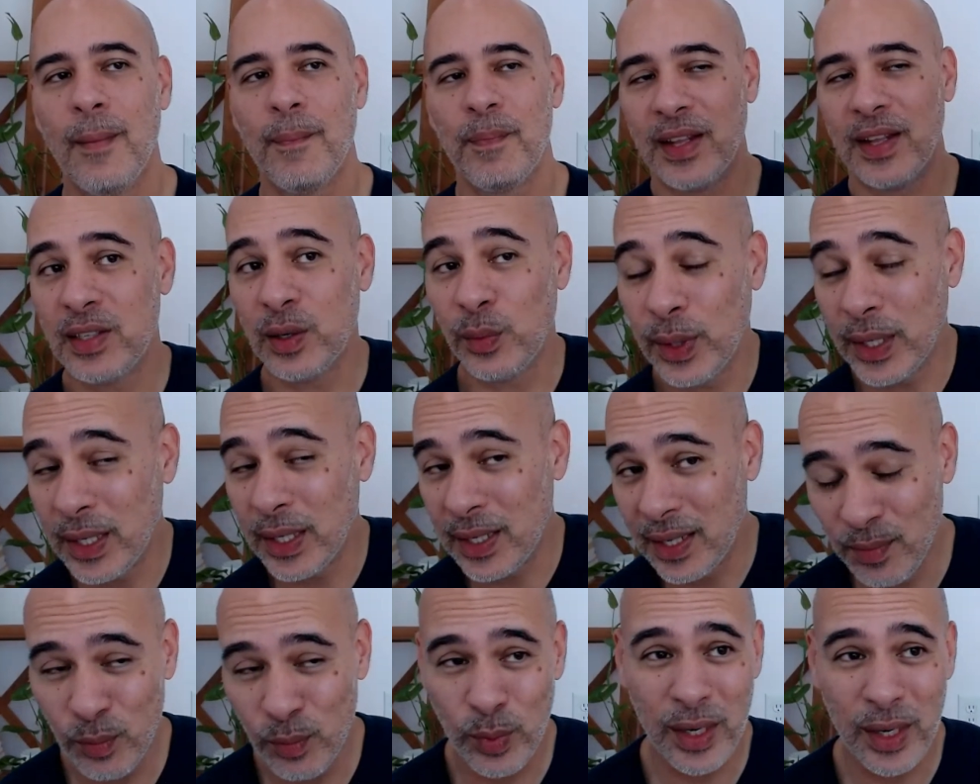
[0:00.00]
And so
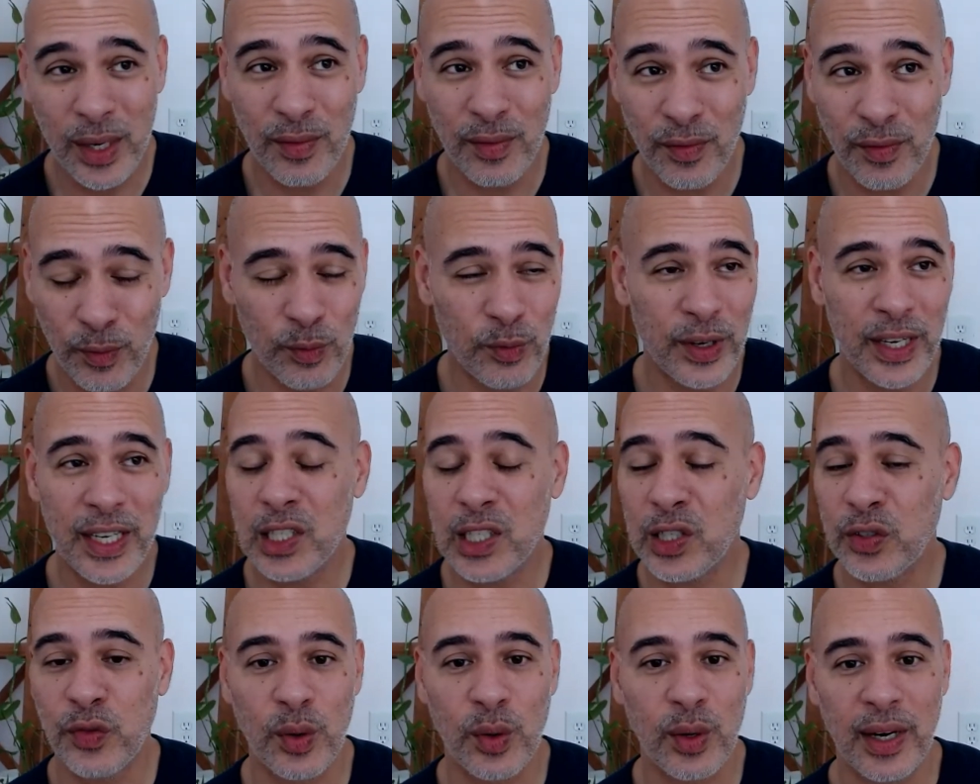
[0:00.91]
we
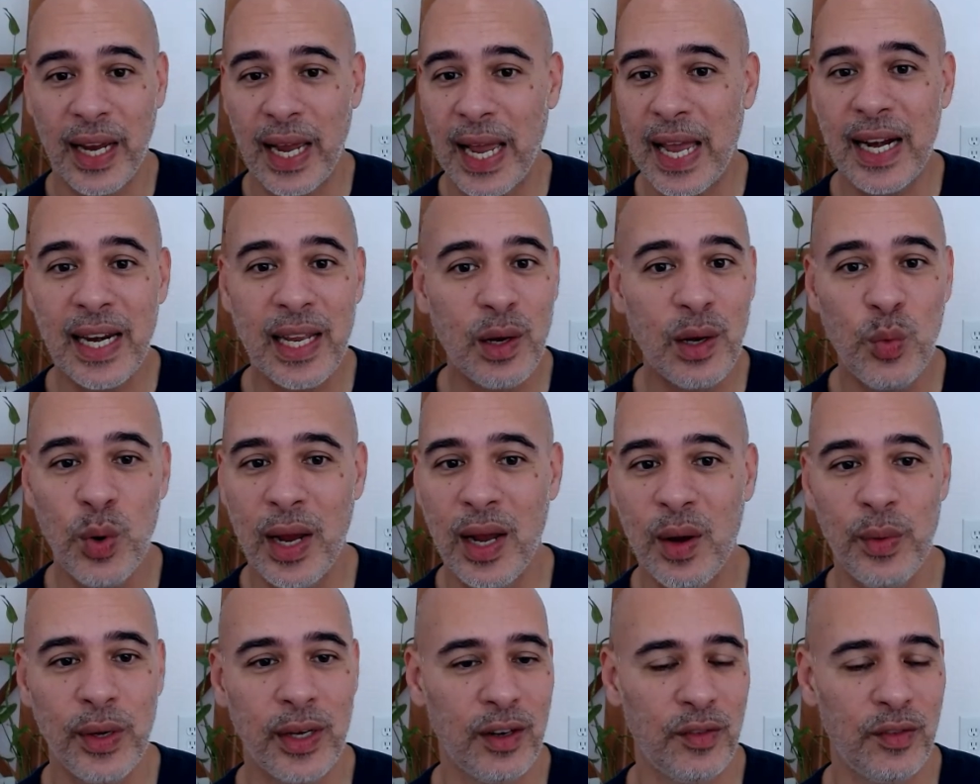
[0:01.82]
reached for any way
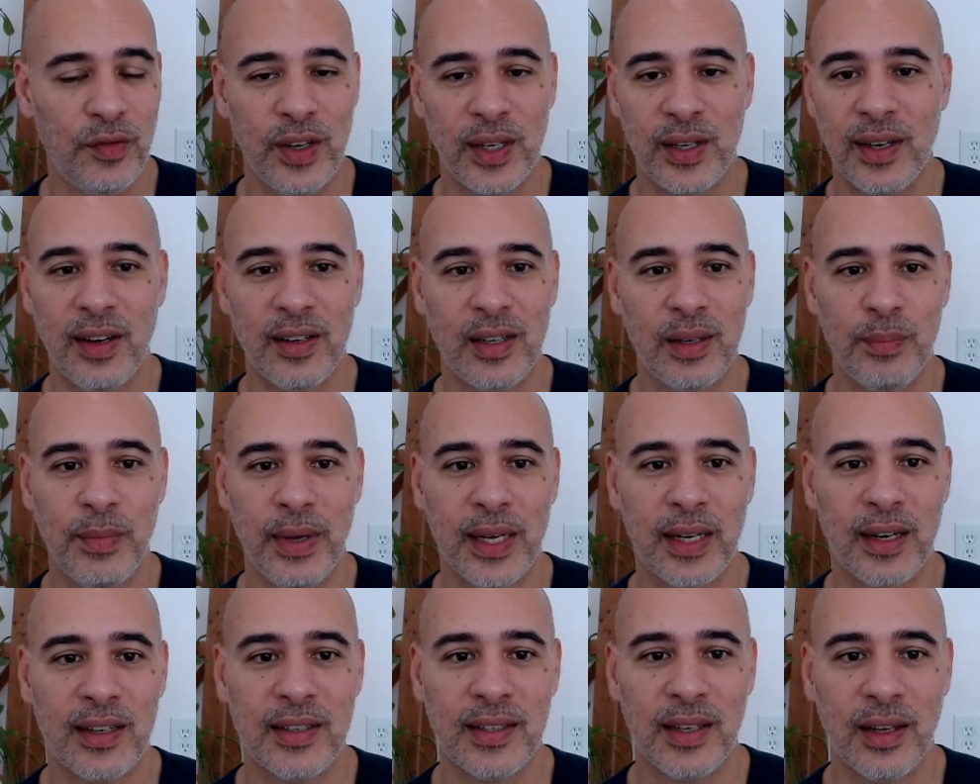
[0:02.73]
we could figure out to make
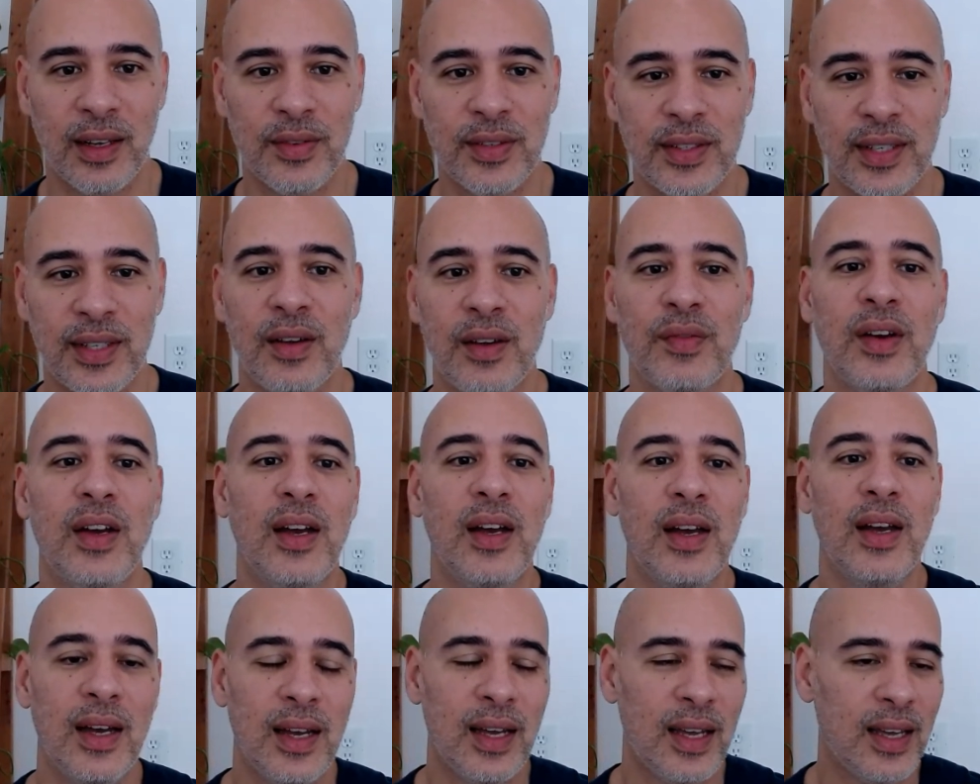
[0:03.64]
ourselves safe
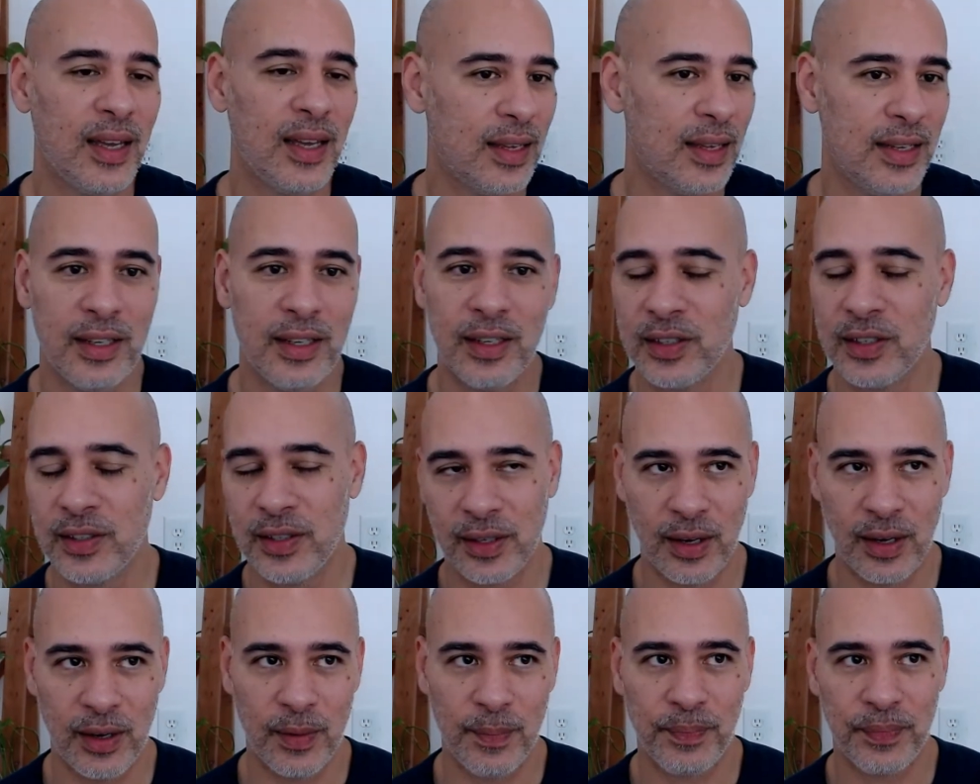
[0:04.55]
years
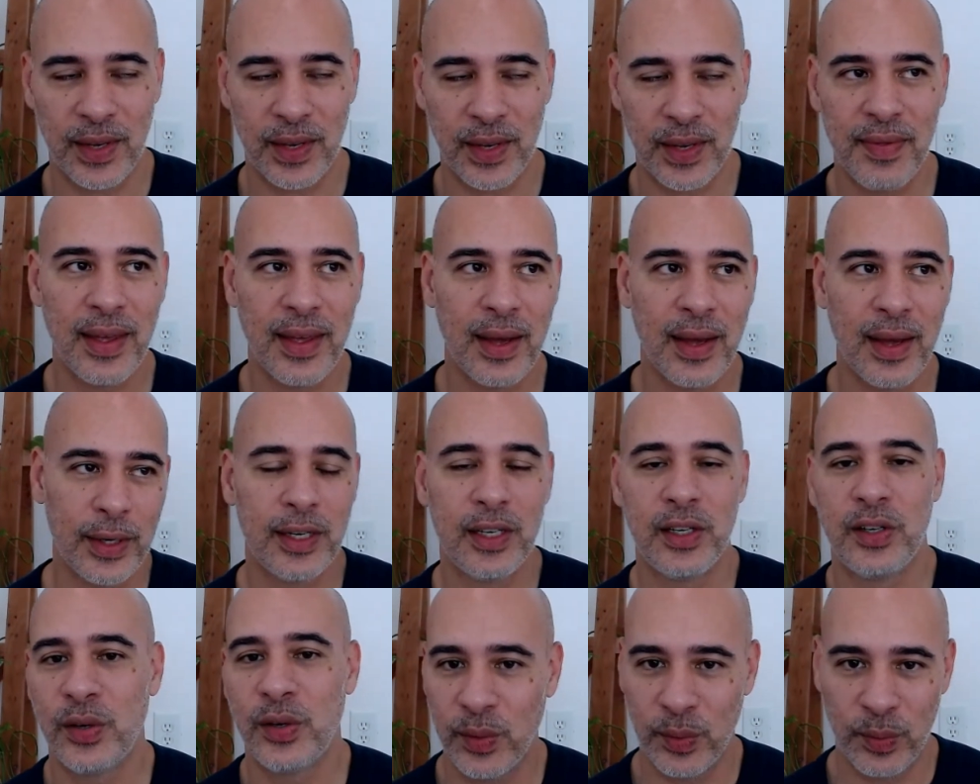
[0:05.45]
ago. And then
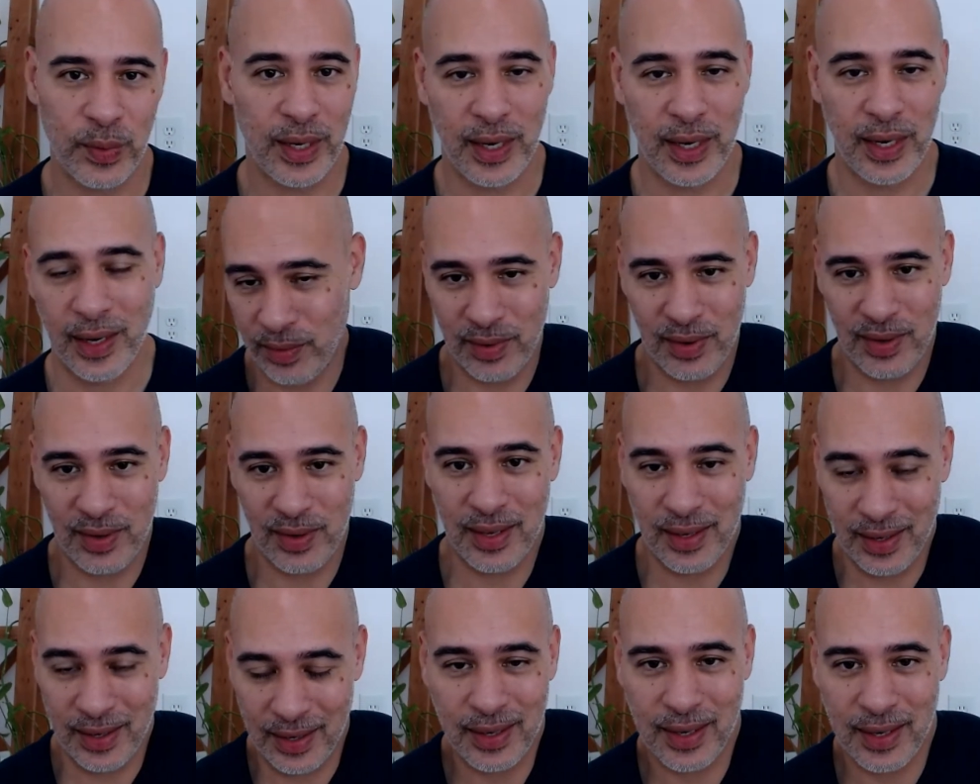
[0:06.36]

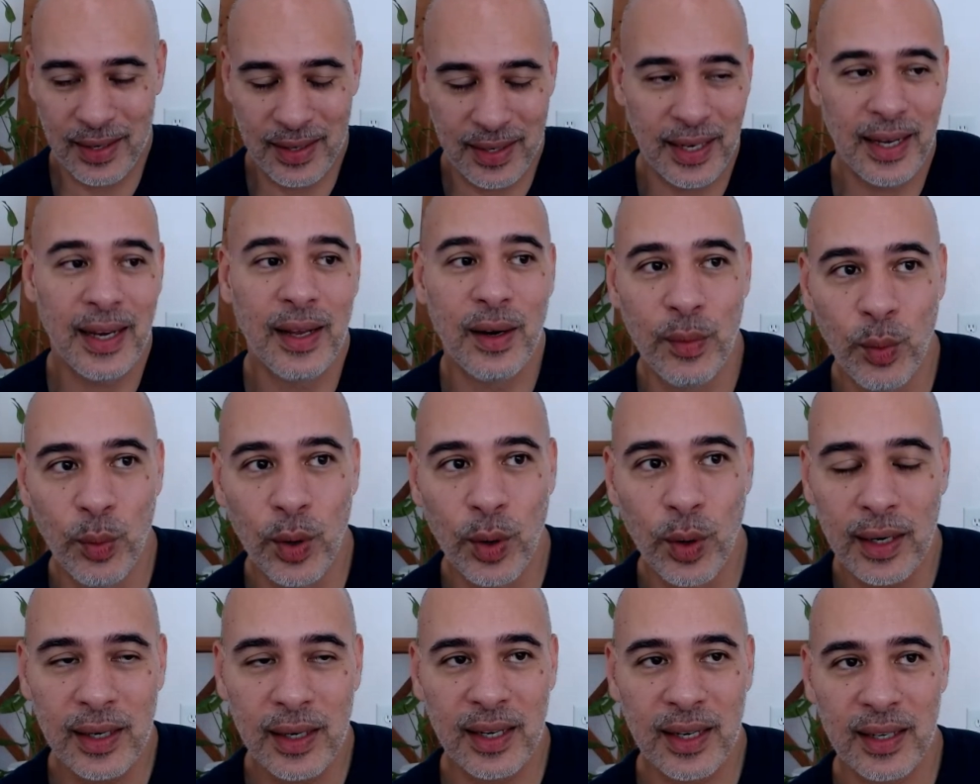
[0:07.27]
it did
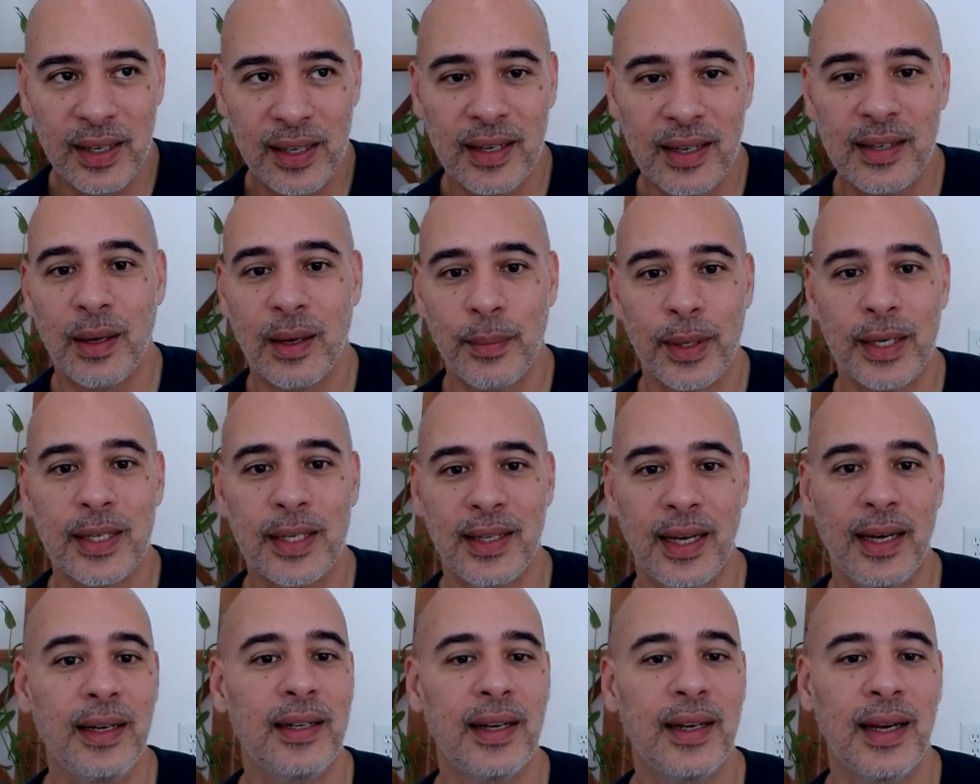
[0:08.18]
work to some
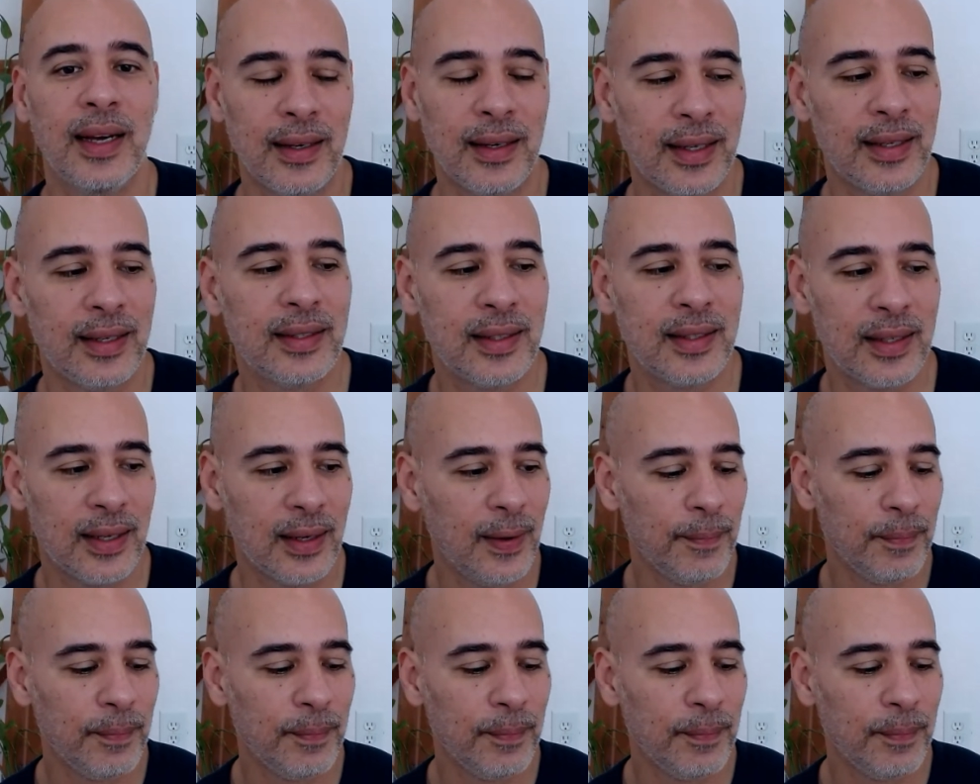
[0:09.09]
extent, at least